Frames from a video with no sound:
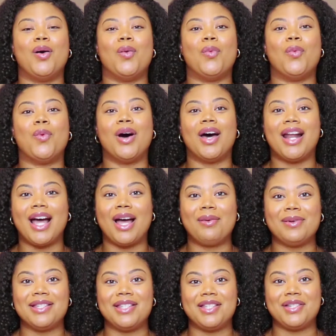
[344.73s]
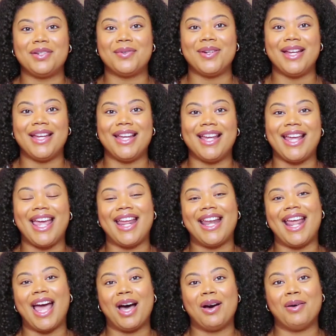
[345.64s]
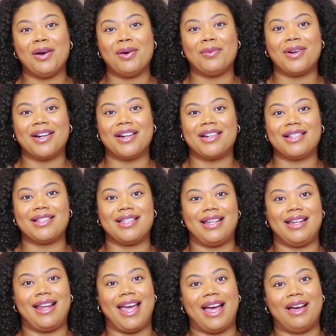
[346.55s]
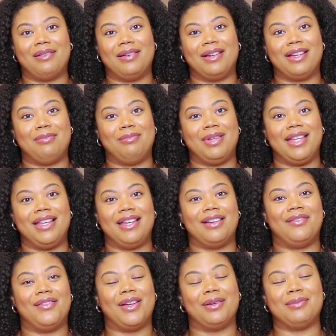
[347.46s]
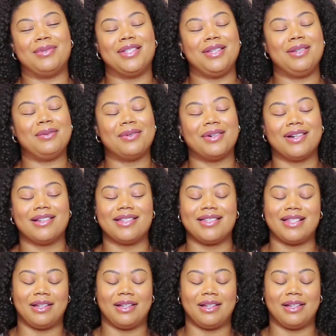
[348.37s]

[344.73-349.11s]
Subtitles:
what I was doing and how it works and how it could be of help to you all.